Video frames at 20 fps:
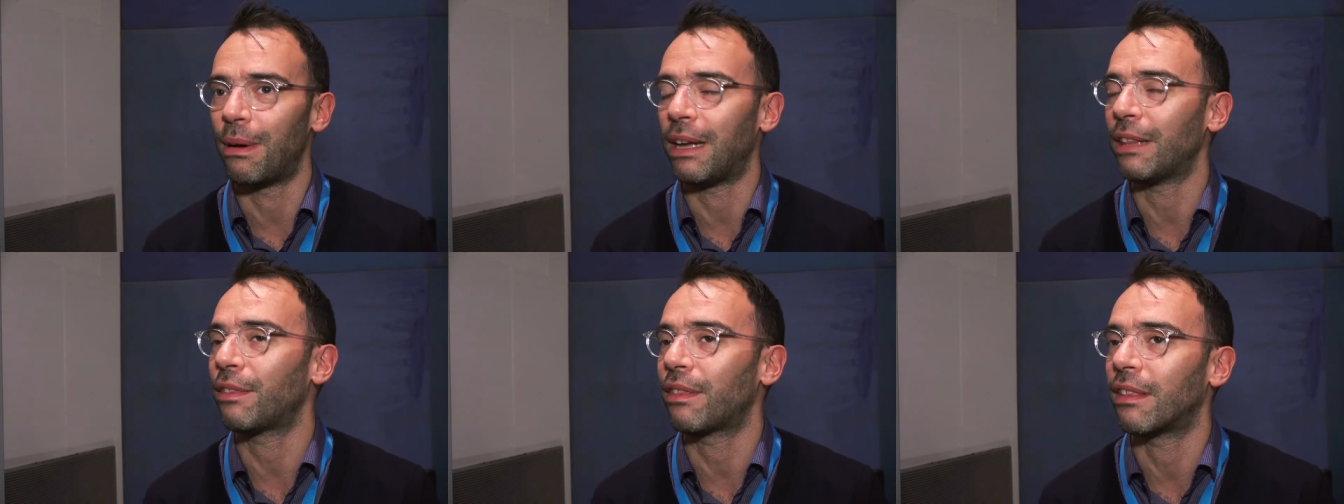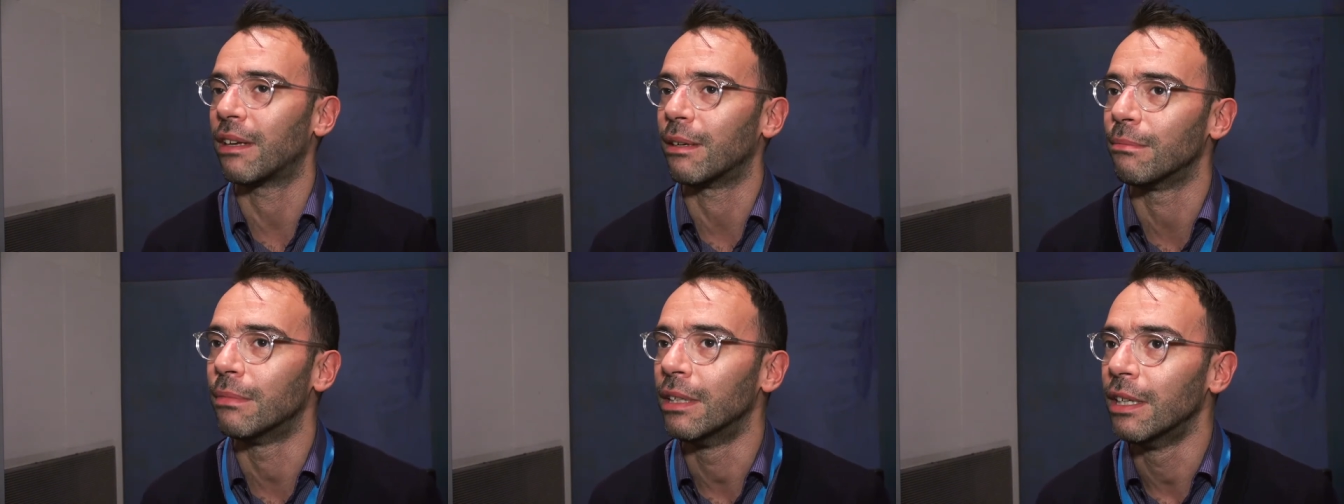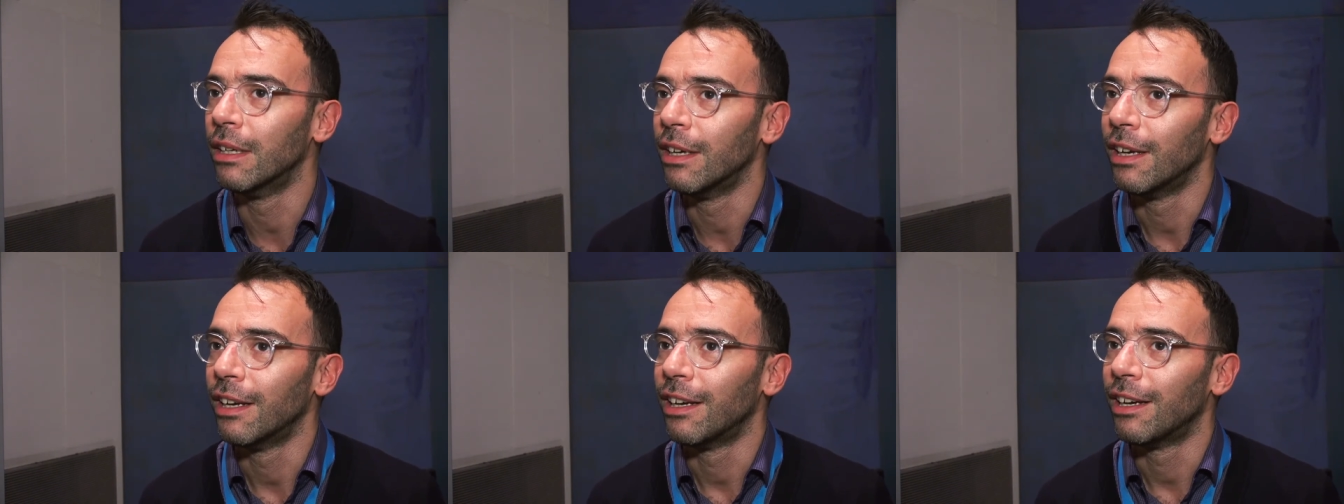Bentham,
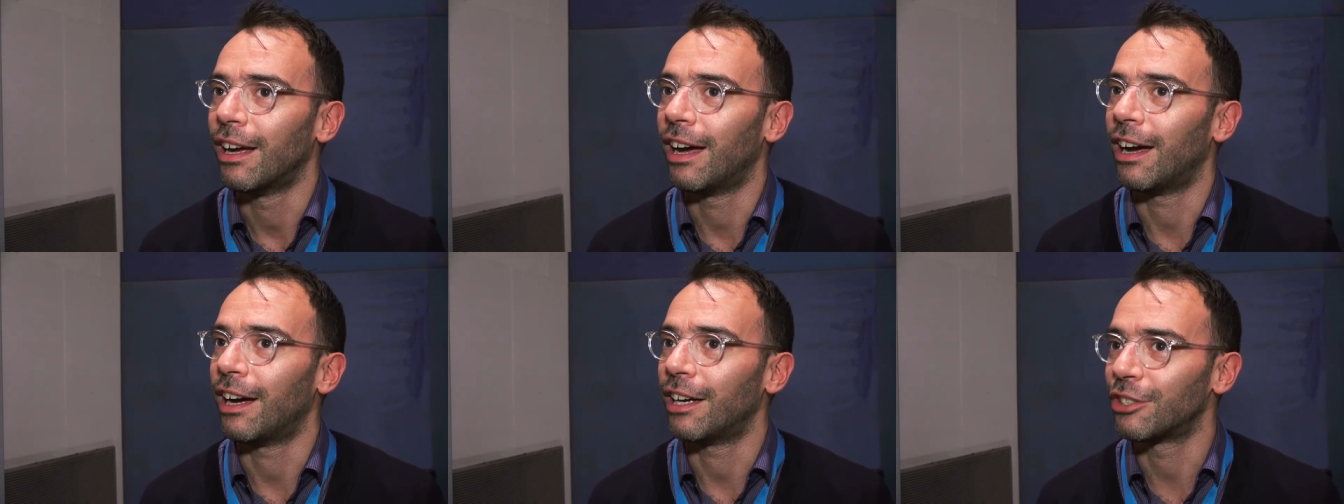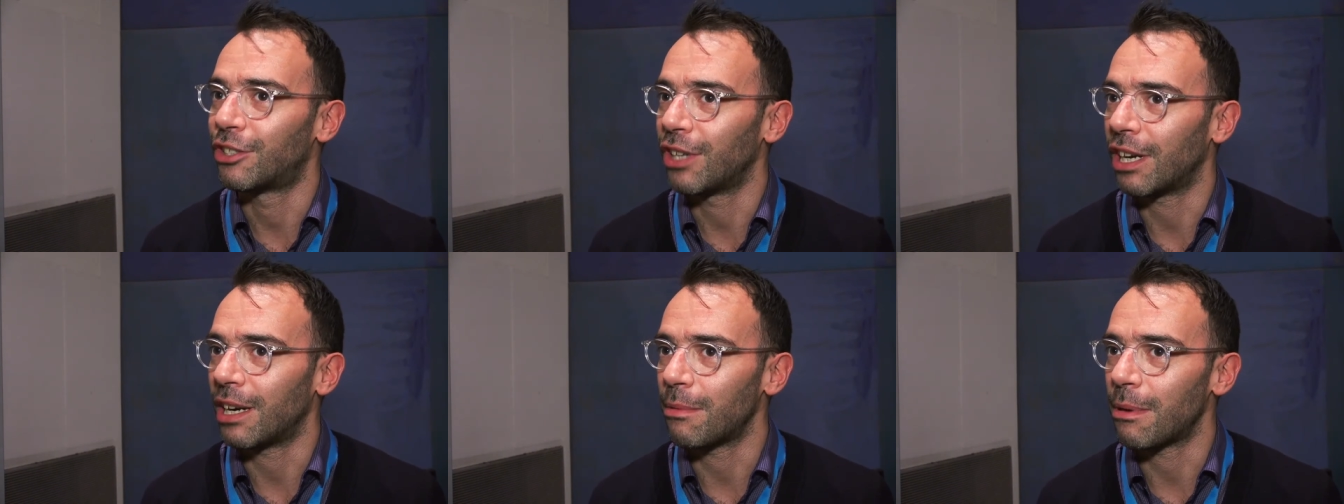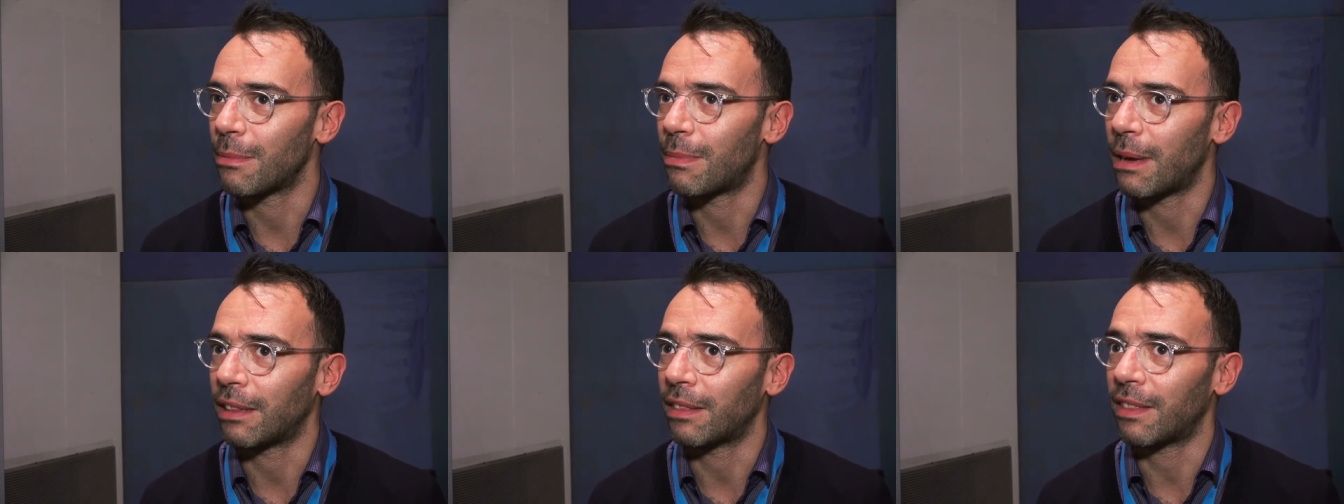uh,
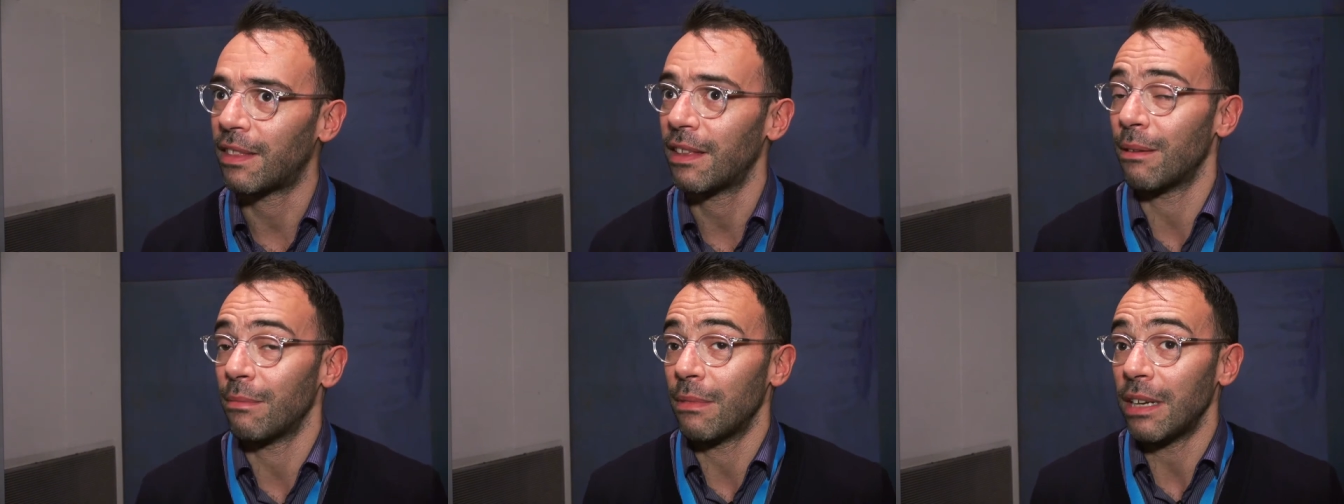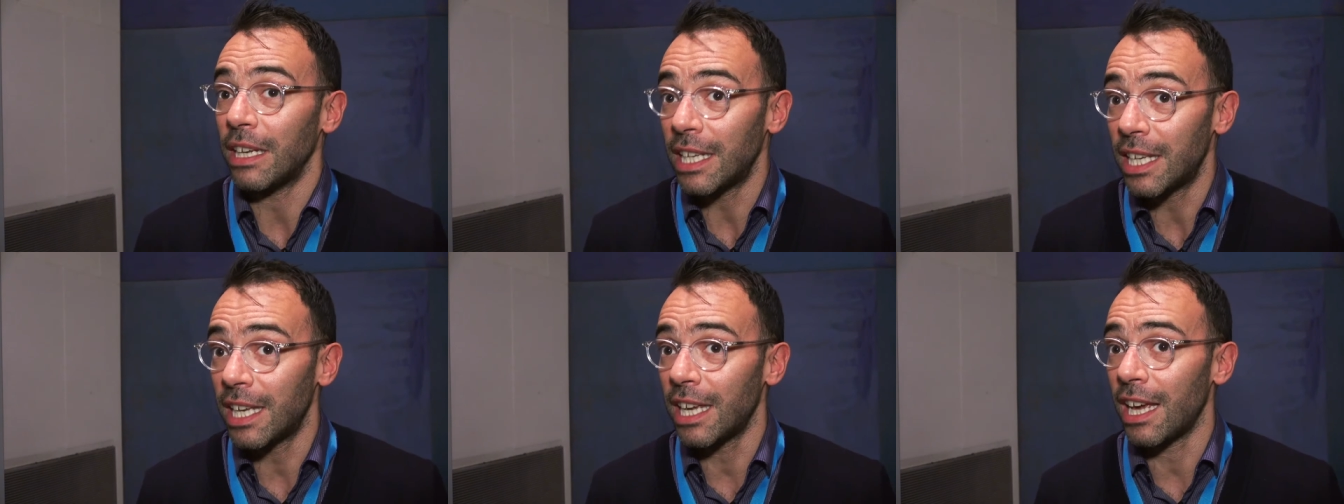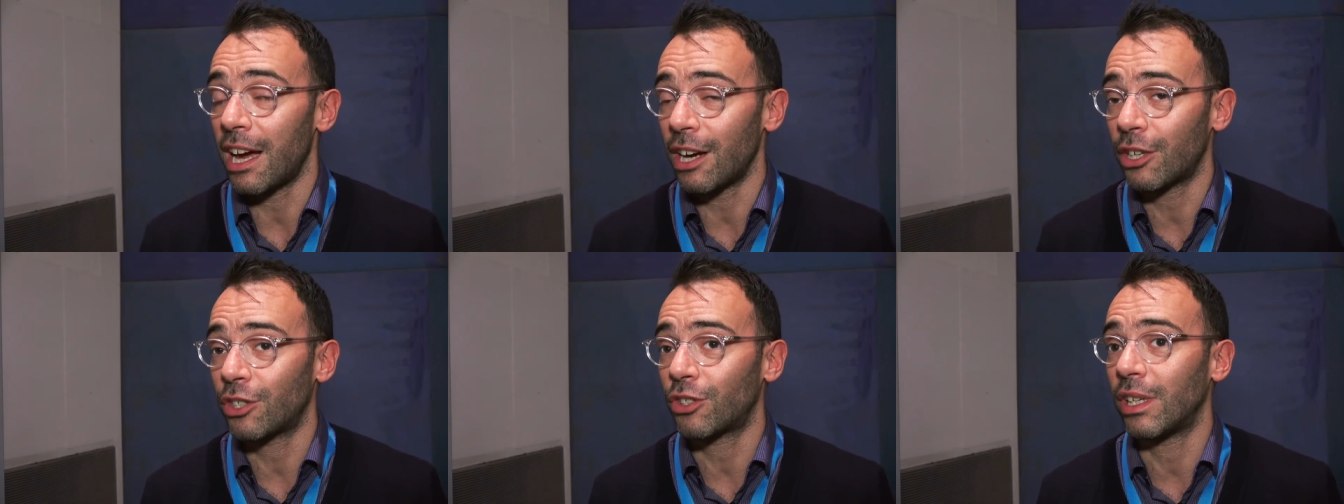Jeremy Bentham,
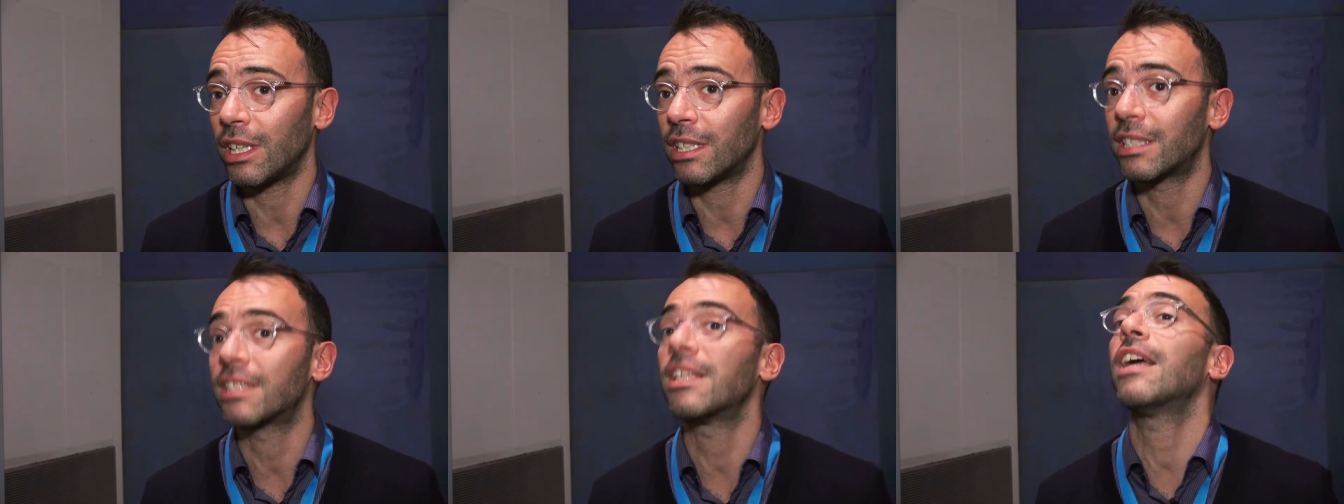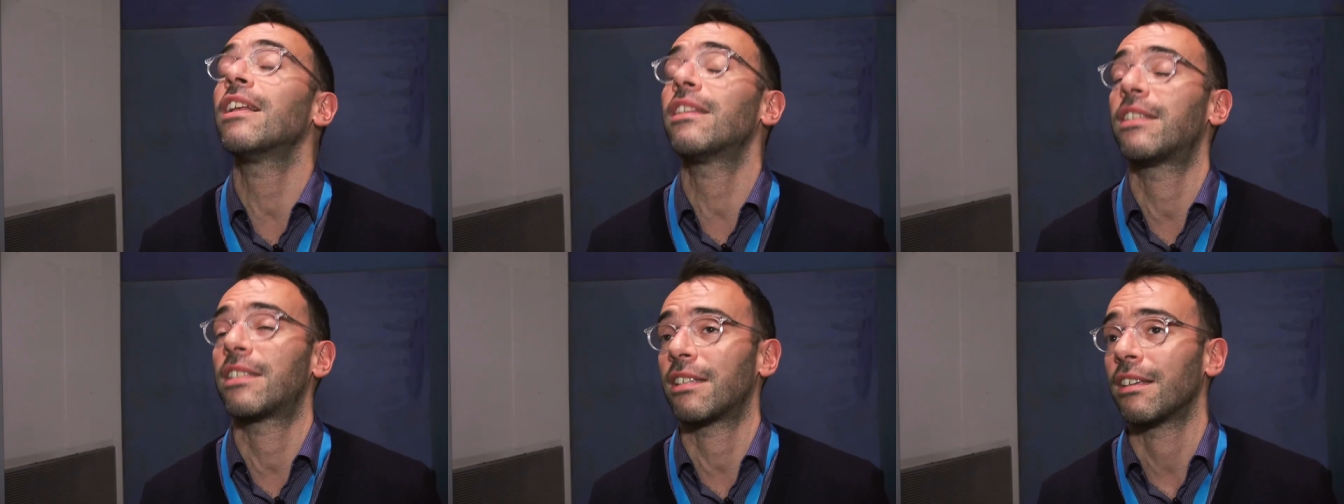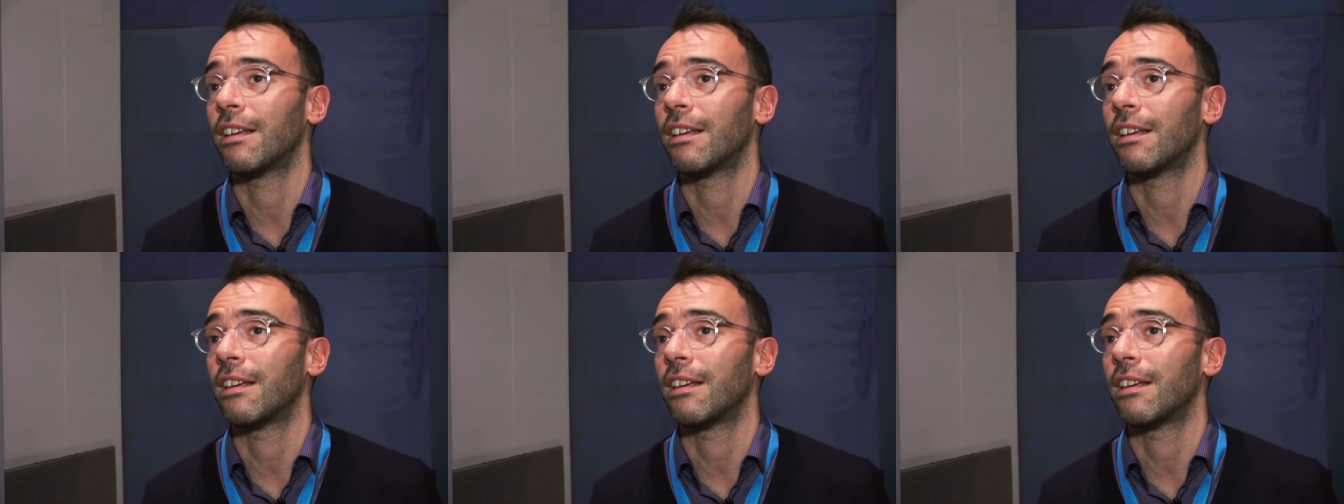he actually said